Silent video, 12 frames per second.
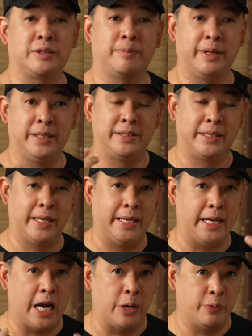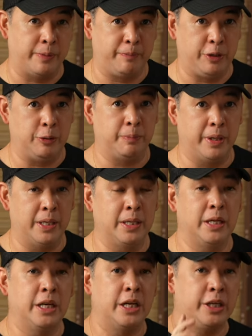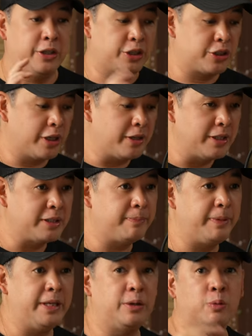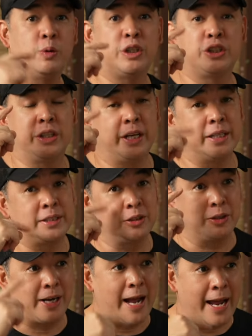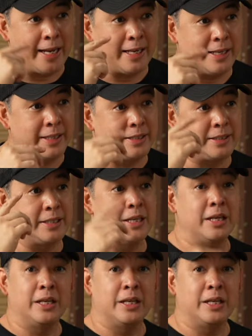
is basically our pupil, your shutter speed, which is your eyelids,